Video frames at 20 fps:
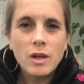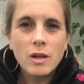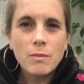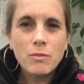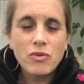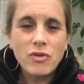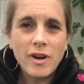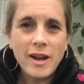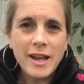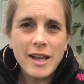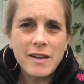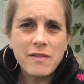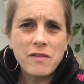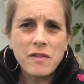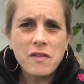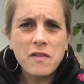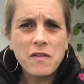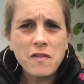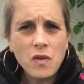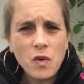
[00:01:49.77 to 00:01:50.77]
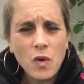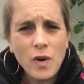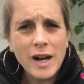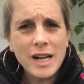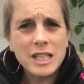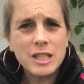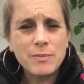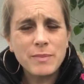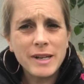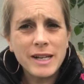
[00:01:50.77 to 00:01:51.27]
pray for 4
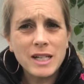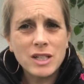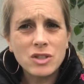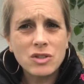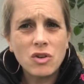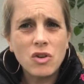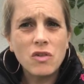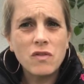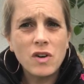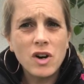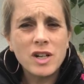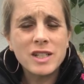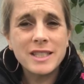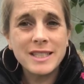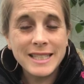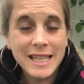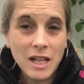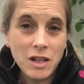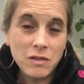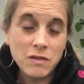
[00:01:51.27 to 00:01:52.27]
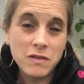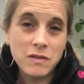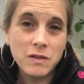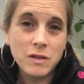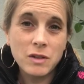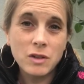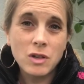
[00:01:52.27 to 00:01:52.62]
aspects of ourself